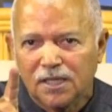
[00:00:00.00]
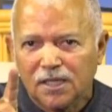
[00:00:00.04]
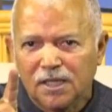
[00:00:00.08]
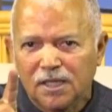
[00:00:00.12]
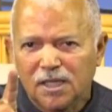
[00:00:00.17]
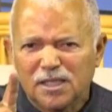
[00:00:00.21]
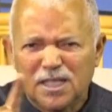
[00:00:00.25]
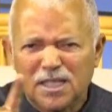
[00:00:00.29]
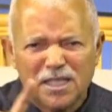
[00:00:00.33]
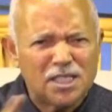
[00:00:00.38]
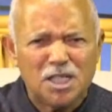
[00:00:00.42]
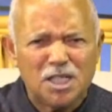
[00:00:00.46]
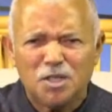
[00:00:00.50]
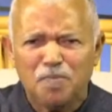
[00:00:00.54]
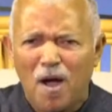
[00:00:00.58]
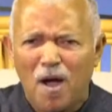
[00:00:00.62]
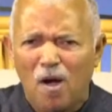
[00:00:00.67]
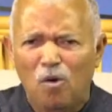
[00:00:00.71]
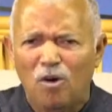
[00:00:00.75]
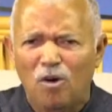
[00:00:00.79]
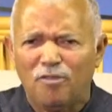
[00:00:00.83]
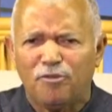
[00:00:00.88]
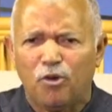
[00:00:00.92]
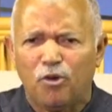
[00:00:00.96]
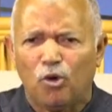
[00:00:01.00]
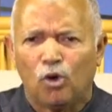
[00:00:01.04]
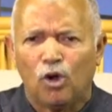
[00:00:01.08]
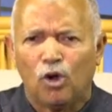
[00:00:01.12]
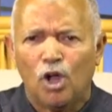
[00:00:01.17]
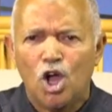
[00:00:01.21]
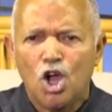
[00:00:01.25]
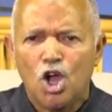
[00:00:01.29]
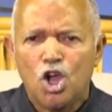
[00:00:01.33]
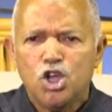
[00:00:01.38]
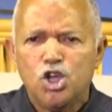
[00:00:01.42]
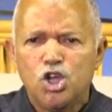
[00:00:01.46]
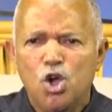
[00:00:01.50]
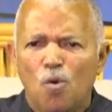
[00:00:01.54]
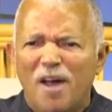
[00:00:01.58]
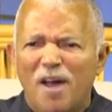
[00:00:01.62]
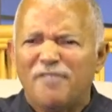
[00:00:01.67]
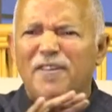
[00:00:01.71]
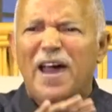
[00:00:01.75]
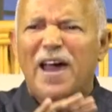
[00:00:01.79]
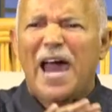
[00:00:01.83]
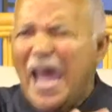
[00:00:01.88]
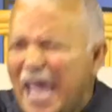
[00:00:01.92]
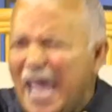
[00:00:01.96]
this is powerful. You
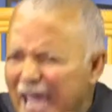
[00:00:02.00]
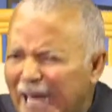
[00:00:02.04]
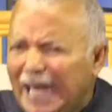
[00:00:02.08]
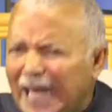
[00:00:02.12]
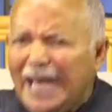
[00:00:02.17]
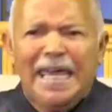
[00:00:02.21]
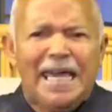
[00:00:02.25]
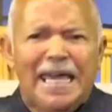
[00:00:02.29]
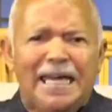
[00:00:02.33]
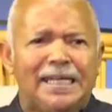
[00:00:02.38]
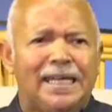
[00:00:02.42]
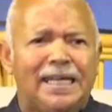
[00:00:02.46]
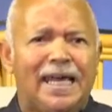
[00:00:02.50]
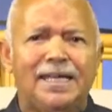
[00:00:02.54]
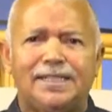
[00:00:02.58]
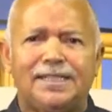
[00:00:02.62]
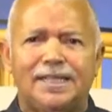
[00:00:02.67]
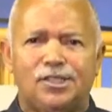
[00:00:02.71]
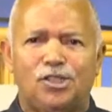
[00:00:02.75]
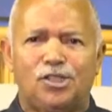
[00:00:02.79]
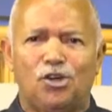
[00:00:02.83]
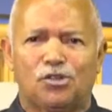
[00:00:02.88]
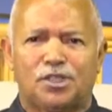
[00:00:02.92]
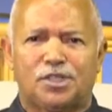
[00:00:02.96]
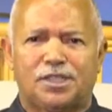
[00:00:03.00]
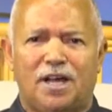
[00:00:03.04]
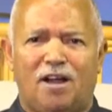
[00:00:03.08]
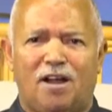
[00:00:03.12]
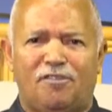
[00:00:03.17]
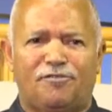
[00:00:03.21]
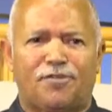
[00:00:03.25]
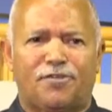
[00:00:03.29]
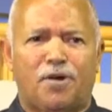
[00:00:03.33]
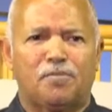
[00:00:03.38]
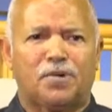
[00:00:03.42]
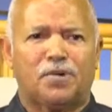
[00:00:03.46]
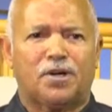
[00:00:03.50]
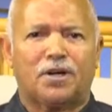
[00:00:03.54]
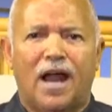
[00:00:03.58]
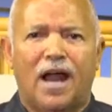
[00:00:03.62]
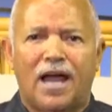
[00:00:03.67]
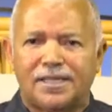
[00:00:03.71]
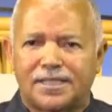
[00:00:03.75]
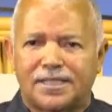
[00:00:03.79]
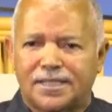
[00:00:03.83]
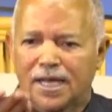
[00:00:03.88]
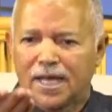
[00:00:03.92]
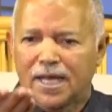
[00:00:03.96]
have alienated yourself from
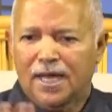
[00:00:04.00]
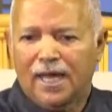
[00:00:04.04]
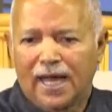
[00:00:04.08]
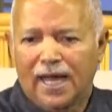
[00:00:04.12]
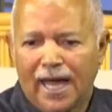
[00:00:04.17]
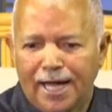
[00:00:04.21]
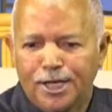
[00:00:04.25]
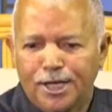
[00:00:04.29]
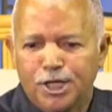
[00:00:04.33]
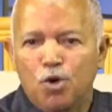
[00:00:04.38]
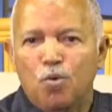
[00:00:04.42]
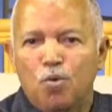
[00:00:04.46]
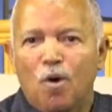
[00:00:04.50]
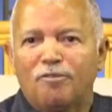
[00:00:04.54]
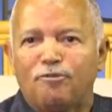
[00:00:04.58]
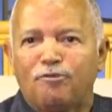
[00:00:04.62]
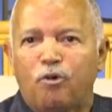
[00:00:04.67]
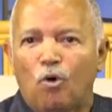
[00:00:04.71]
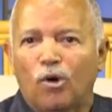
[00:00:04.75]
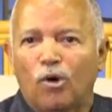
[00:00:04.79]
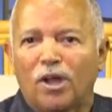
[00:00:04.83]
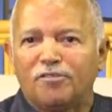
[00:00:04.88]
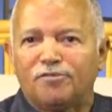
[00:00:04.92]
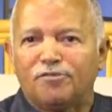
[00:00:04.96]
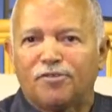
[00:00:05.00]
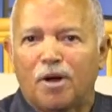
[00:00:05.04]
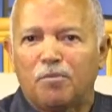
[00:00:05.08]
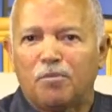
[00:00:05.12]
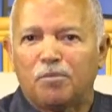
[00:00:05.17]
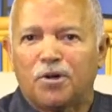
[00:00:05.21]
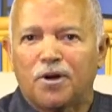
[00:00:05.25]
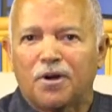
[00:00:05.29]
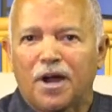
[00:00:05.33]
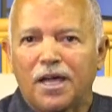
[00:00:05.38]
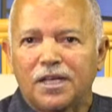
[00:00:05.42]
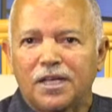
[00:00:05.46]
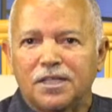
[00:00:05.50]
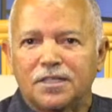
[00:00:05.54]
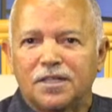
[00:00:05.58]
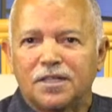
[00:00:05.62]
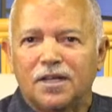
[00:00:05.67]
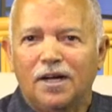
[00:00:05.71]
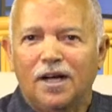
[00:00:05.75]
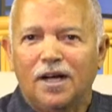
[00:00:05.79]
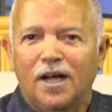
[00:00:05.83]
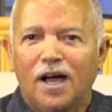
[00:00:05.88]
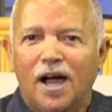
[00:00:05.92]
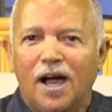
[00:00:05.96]
Christ and you have fallen from
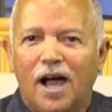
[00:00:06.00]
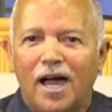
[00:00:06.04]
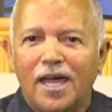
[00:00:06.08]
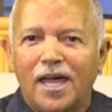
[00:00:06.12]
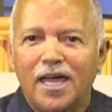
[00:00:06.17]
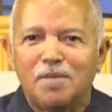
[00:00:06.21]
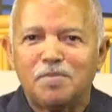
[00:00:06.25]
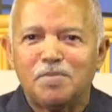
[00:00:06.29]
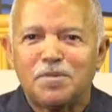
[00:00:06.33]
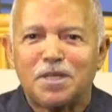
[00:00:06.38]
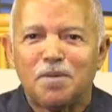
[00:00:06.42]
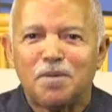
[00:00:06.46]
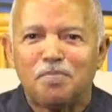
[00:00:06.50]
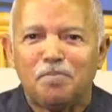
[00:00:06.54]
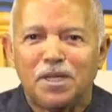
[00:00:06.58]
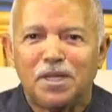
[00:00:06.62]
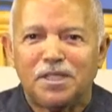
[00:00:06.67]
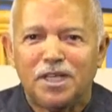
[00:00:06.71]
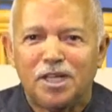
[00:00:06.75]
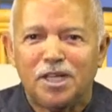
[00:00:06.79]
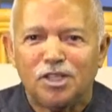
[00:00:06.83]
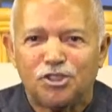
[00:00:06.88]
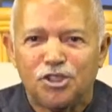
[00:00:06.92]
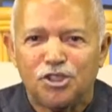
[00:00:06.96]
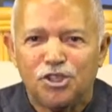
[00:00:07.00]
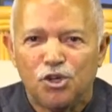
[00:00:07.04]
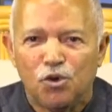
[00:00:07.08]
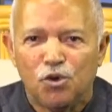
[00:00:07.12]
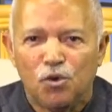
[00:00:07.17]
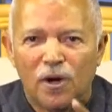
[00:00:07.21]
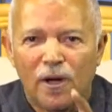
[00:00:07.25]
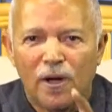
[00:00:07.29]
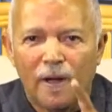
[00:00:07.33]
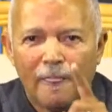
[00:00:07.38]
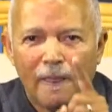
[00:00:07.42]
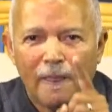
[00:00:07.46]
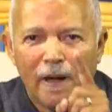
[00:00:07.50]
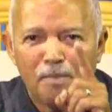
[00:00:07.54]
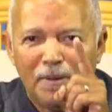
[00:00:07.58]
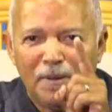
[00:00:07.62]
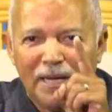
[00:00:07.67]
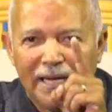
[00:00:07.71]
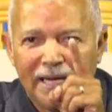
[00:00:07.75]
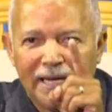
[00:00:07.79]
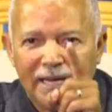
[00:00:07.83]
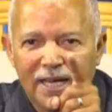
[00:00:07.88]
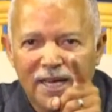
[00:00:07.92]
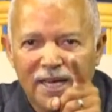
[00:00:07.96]
grace. I am submitting to you a
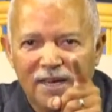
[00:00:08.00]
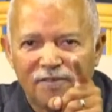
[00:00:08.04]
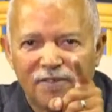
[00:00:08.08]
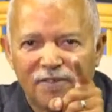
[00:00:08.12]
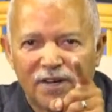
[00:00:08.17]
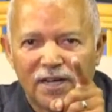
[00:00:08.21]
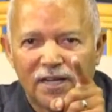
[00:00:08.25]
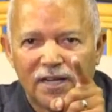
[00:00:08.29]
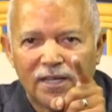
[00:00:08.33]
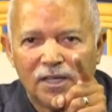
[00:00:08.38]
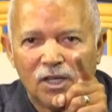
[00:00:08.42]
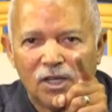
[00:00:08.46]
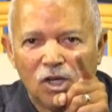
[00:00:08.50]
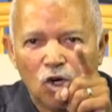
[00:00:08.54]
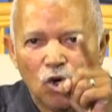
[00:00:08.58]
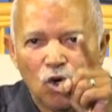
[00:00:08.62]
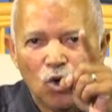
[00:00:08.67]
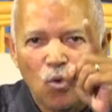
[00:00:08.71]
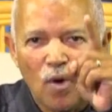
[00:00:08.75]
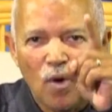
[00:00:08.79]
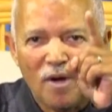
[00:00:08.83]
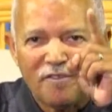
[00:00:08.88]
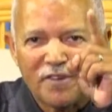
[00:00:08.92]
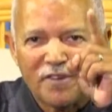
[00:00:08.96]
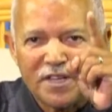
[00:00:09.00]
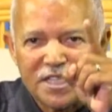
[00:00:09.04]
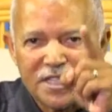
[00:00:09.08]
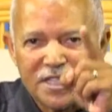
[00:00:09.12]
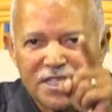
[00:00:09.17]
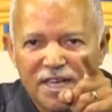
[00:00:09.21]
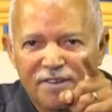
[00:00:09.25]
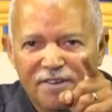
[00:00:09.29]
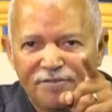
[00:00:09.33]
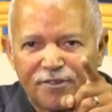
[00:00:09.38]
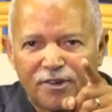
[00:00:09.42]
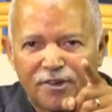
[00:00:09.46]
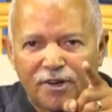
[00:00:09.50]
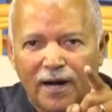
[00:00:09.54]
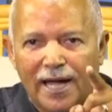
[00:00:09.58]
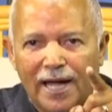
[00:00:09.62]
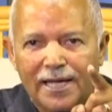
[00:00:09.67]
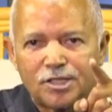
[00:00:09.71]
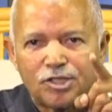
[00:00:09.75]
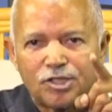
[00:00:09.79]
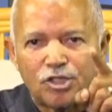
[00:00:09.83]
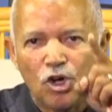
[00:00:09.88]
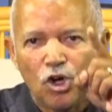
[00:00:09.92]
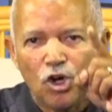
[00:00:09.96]
believer who have received
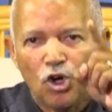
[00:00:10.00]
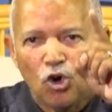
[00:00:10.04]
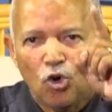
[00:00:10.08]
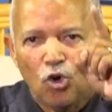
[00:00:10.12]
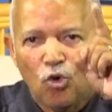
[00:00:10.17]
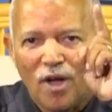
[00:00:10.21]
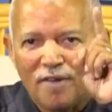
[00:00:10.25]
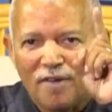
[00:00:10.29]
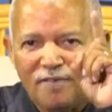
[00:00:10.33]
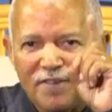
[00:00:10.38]
Christ, who have